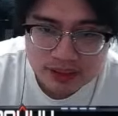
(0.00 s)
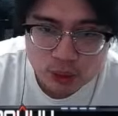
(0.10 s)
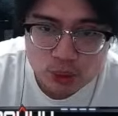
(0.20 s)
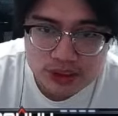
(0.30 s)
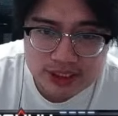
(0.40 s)

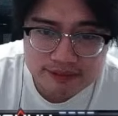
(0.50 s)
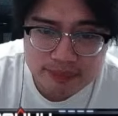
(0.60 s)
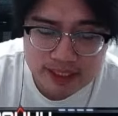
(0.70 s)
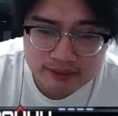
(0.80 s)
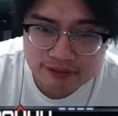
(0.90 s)
Ulti
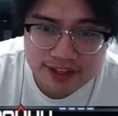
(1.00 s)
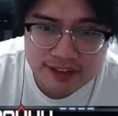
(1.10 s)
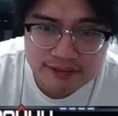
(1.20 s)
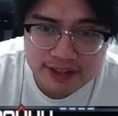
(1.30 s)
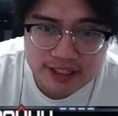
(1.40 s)
dependent. Very,
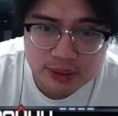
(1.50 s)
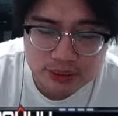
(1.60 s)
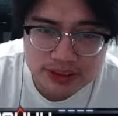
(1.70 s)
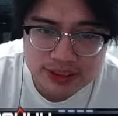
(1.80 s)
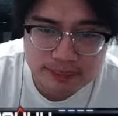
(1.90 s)
very
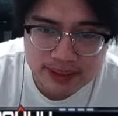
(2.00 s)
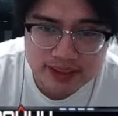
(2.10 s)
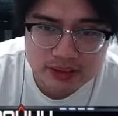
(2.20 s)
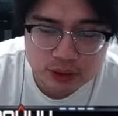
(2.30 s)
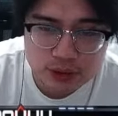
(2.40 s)
ulti
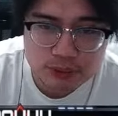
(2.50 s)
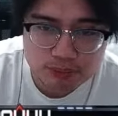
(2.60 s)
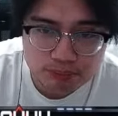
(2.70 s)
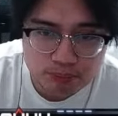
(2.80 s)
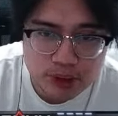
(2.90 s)
dependent. So
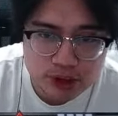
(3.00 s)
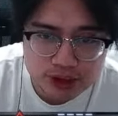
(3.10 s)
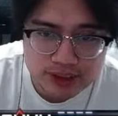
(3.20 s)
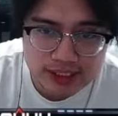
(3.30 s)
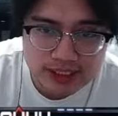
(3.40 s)

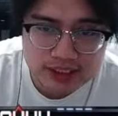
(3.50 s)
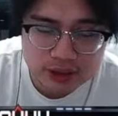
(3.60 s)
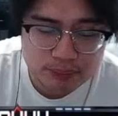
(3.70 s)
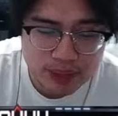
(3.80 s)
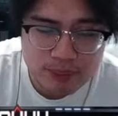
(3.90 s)

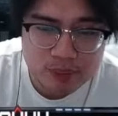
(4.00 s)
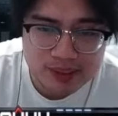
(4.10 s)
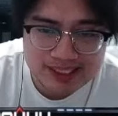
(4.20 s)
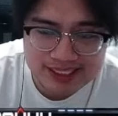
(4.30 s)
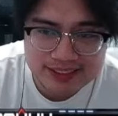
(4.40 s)
you
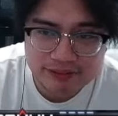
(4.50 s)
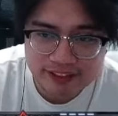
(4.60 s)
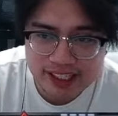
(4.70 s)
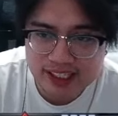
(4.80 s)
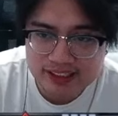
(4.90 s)
probably need
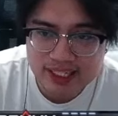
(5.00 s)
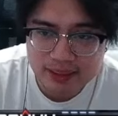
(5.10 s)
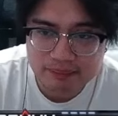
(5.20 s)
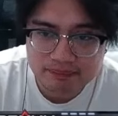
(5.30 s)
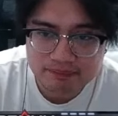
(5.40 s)
fleeting time.